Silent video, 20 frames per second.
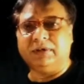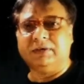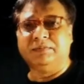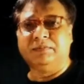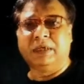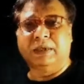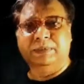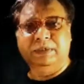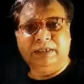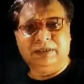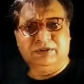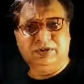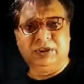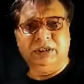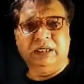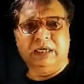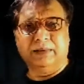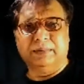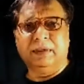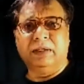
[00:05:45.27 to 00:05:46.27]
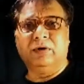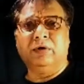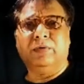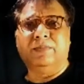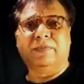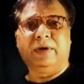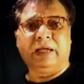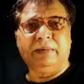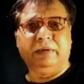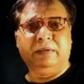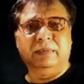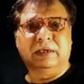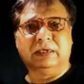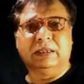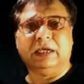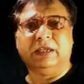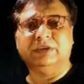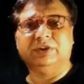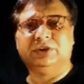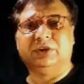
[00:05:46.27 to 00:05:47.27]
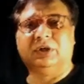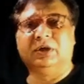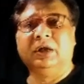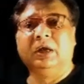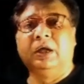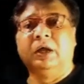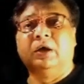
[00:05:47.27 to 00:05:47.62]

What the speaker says: maybe 3 ml or 5 ml culture.